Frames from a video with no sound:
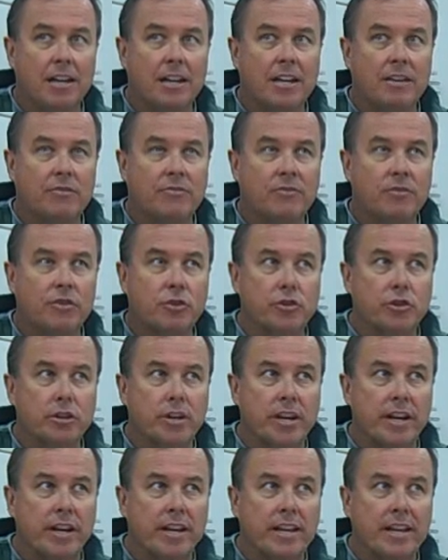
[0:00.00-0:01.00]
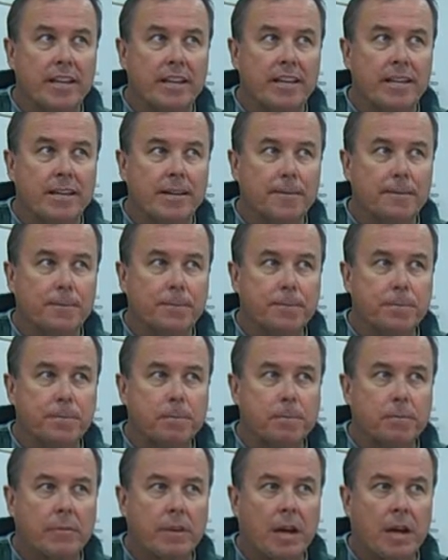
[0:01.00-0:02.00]
If you're a
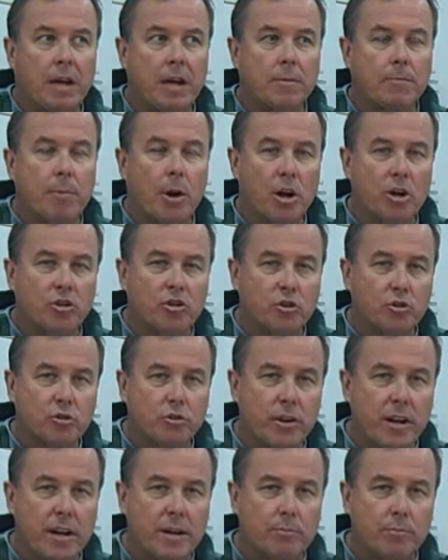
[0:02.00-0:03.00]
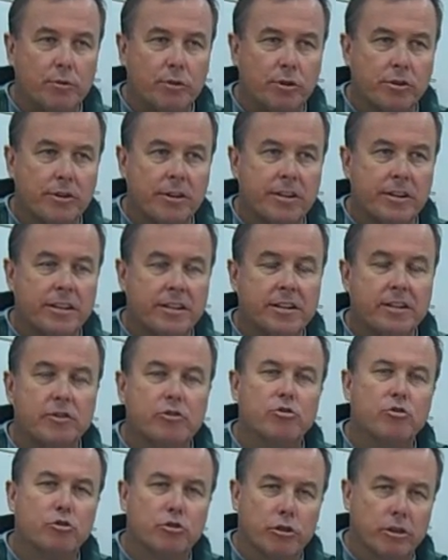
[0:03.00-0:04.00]
partial grain brewer,
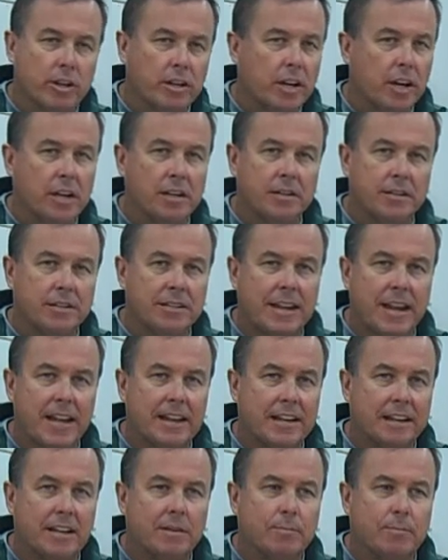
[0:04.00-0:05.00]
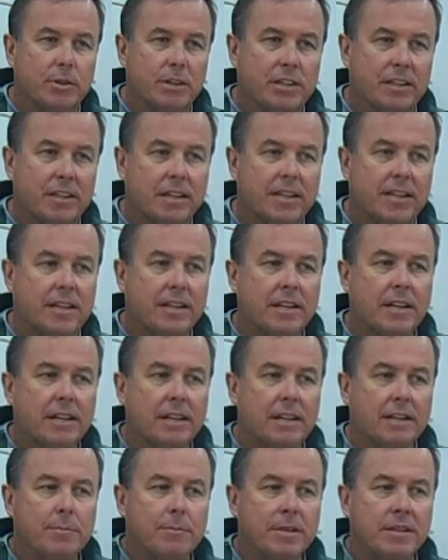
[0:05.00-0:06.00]
you are going to understand it completely,
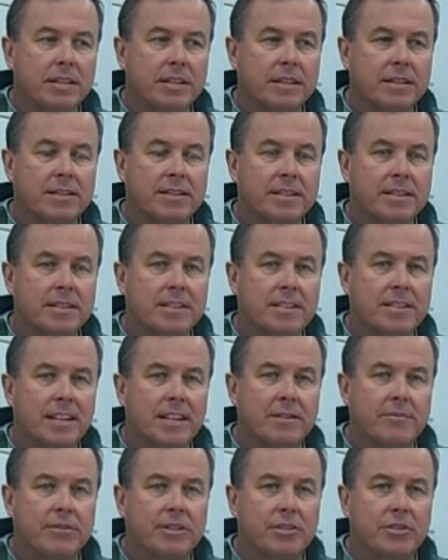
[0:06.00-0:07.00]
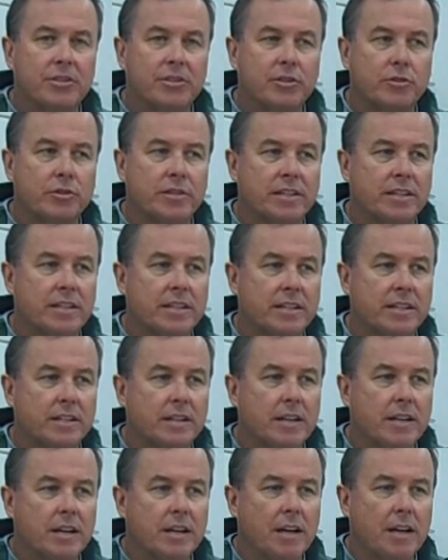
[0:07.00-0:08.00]
because instead of just using
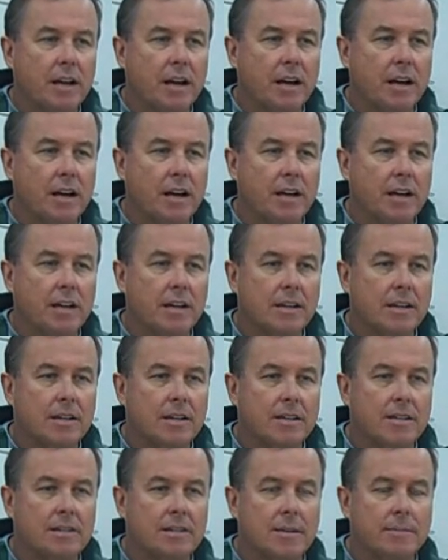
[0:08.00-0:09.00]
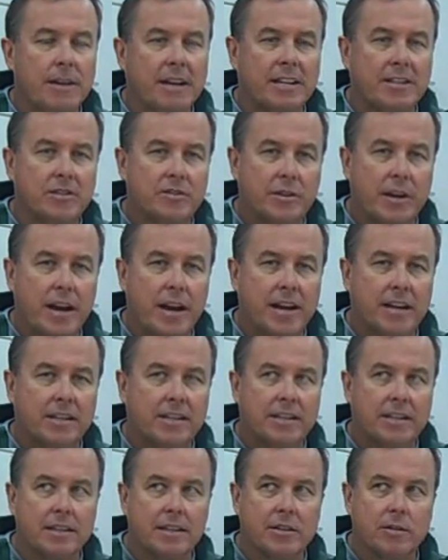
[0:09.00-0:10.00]
some
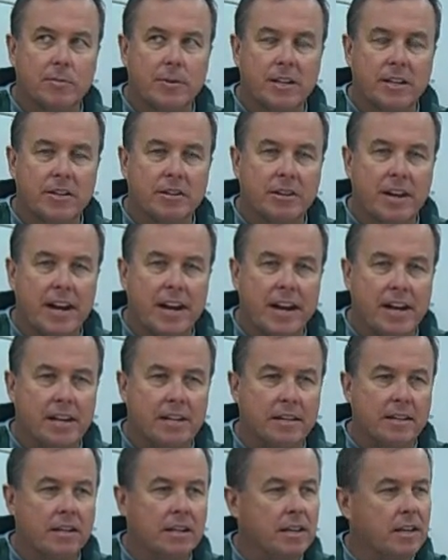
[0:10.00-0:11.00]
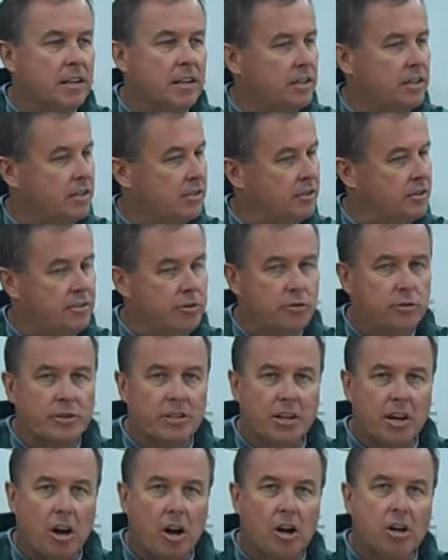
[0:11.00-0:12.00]
extract and a little bit of grain, you're
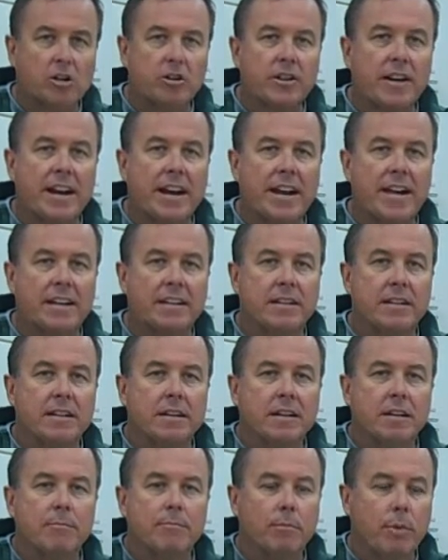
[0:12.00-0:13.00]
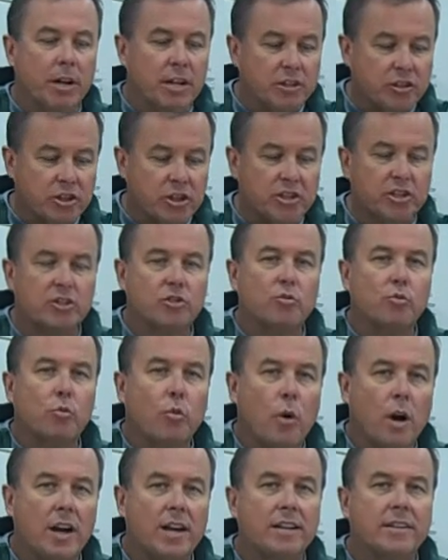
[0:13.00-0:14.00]
using all grain, but just
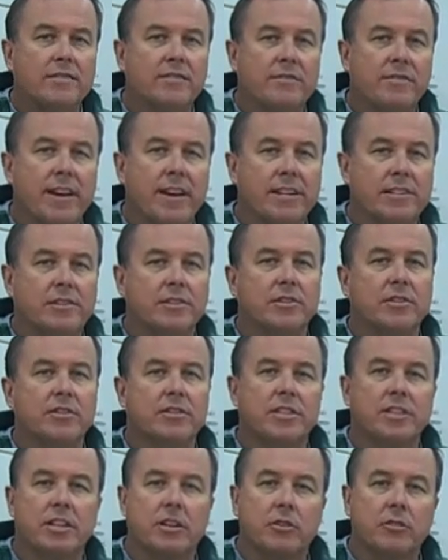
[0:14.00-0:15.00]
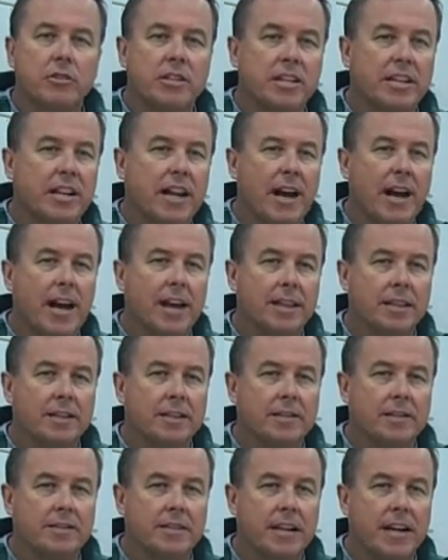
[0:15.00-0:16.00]
one vessel. You don't need a hot
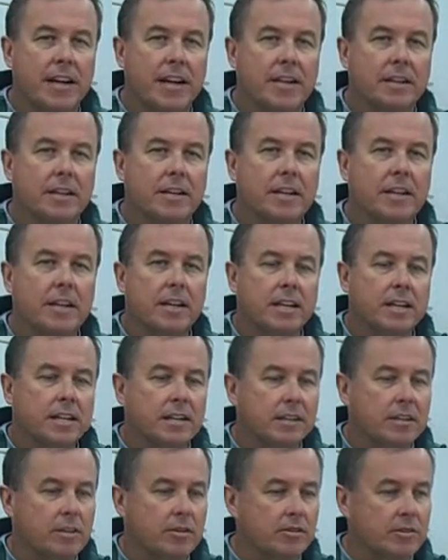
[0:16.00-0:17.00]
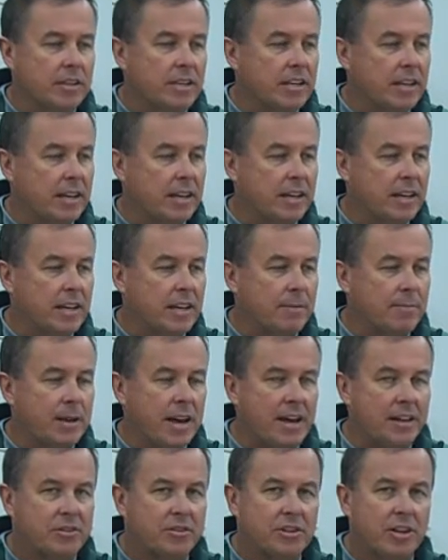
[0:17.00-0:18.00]
liquor tank. You don't need a
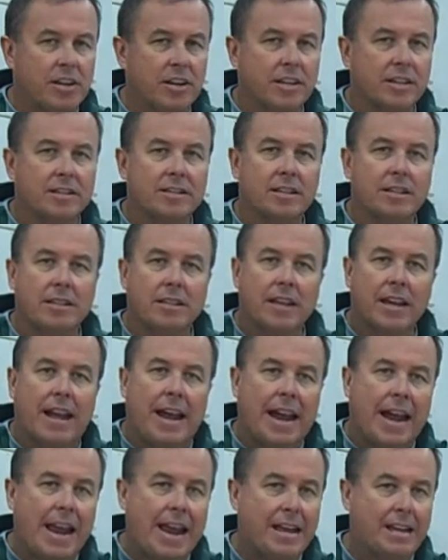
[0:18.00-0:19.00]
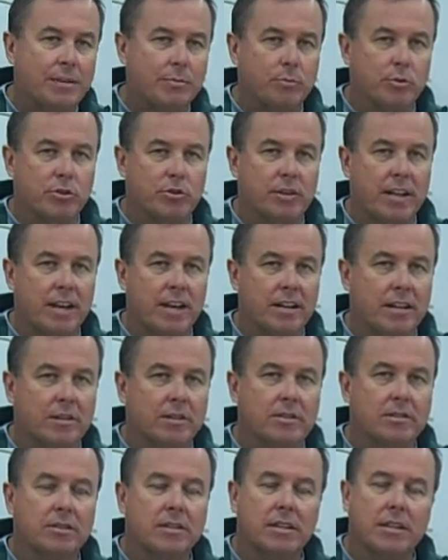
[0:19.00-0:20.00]
mash tun and a brew
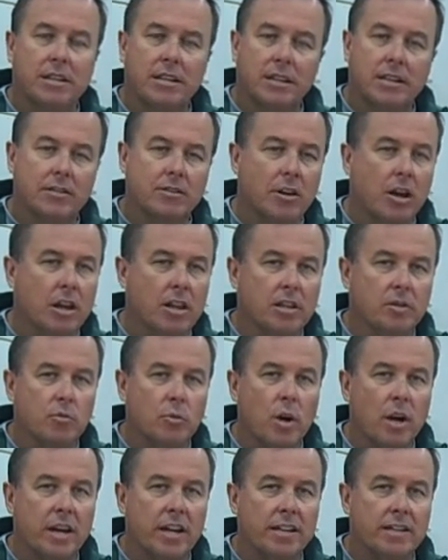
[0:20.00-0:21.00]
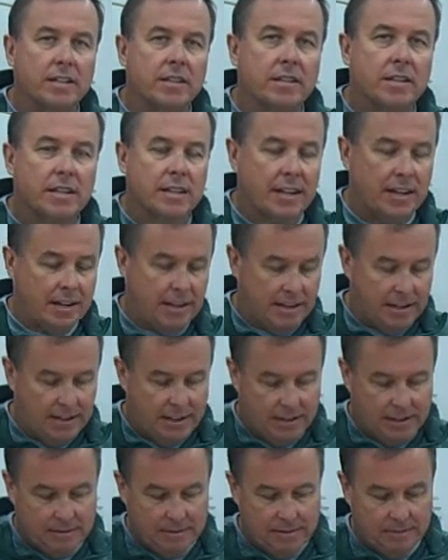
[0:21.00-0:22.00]
kettle. It's all in one.
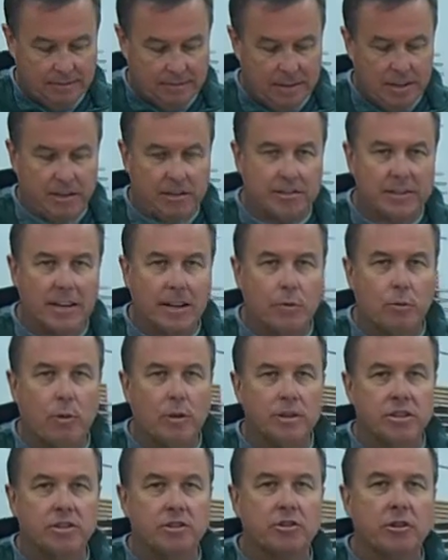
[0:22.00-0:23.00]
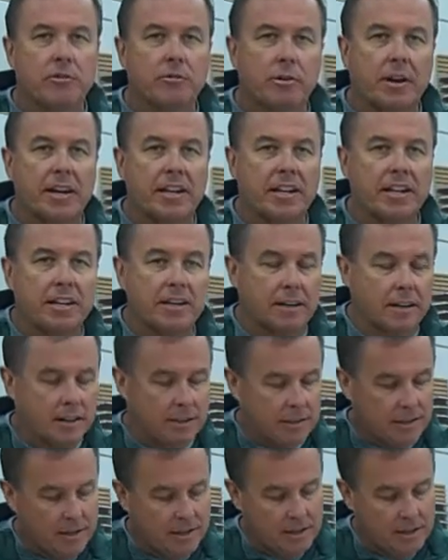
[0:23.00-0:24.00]
And here's that one unit right here.
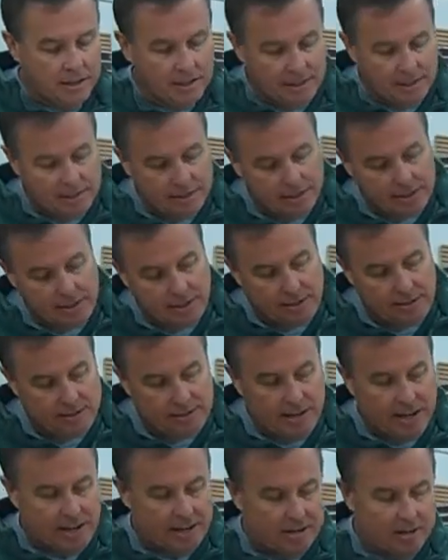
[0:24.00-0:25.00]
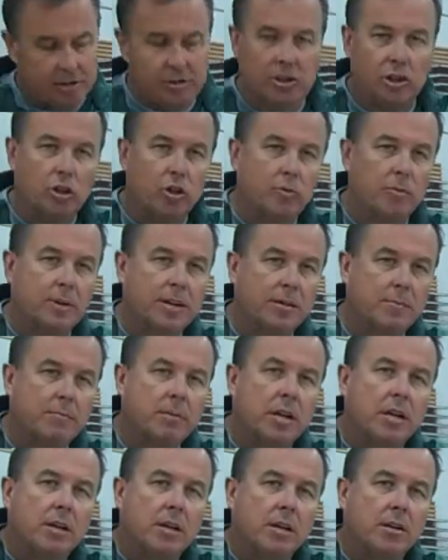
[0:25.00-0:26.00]
This is our standard
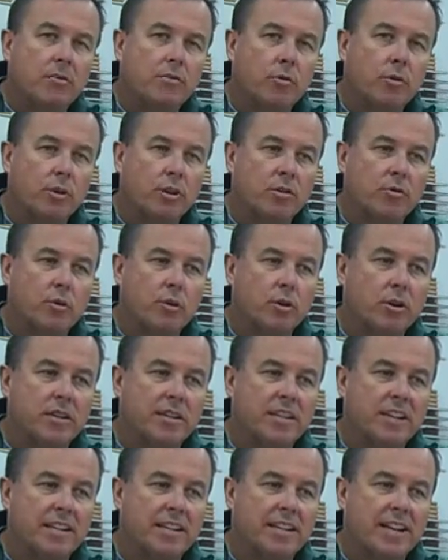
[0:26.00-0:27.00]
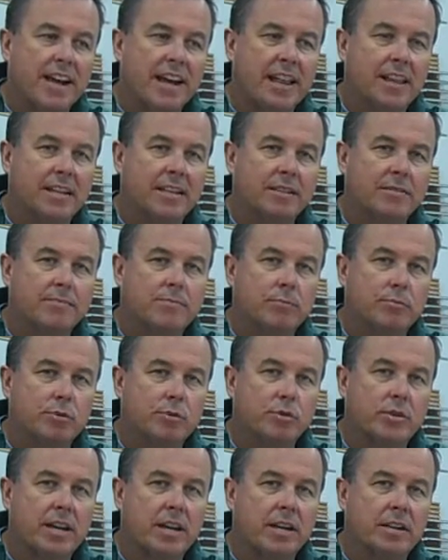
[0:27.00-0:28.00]
aluminum 40-quart 10-gallon
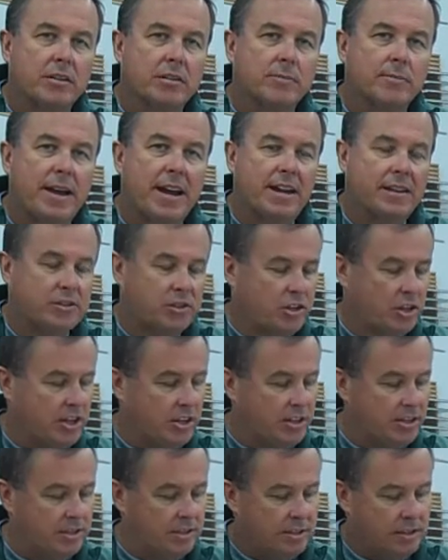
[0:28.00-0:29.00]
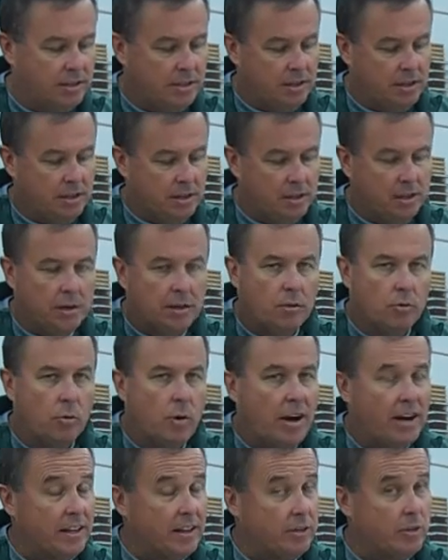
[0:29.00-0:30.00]
brew kettle mash tun.
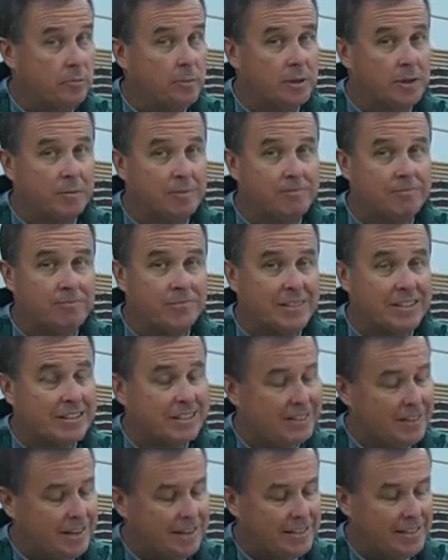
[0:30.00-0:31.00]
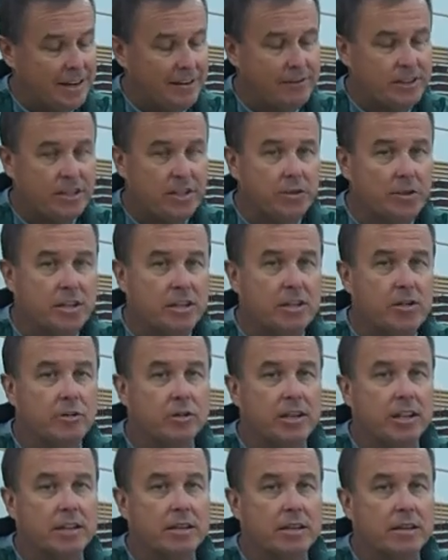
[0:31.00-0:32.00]
Why aluminum? This nice heavy-duty
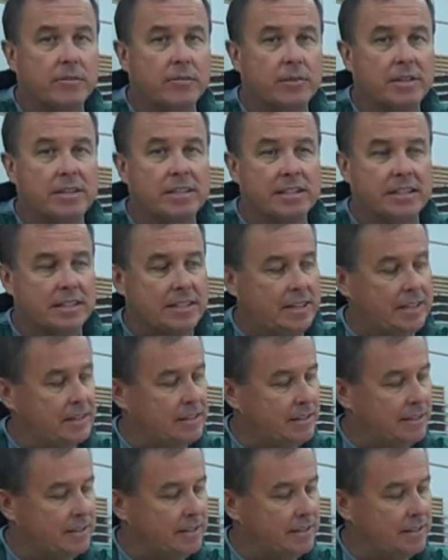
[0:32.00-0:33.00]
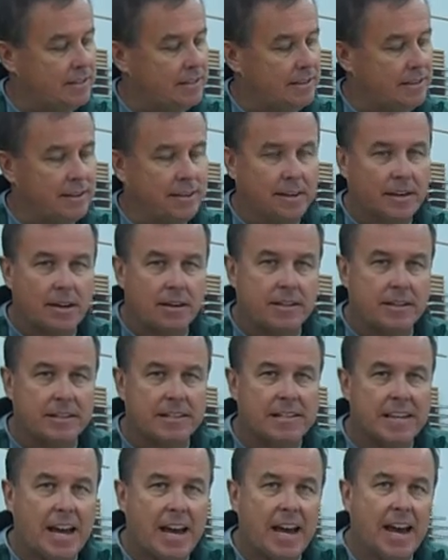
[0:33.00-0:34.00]
unit, 3/16 inch thick on the
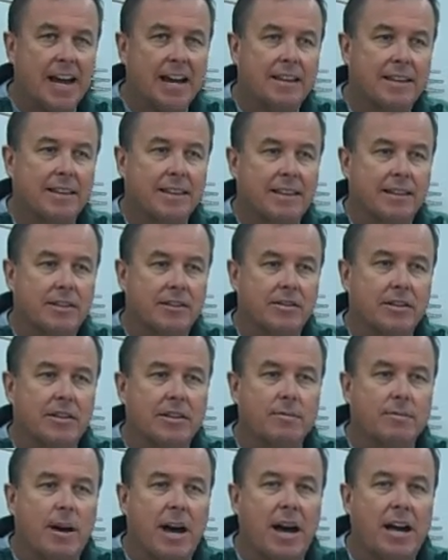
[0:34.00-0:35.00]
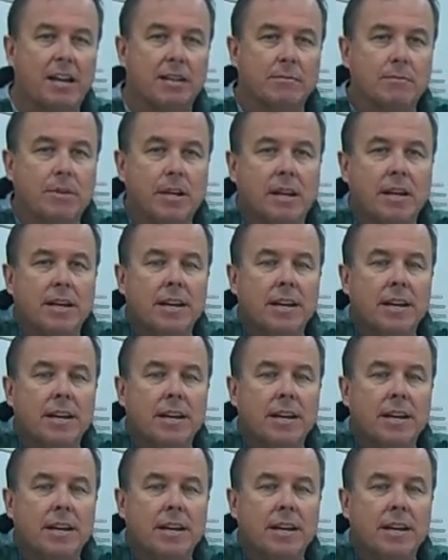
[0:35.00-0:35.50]
side, thicker on the bottom.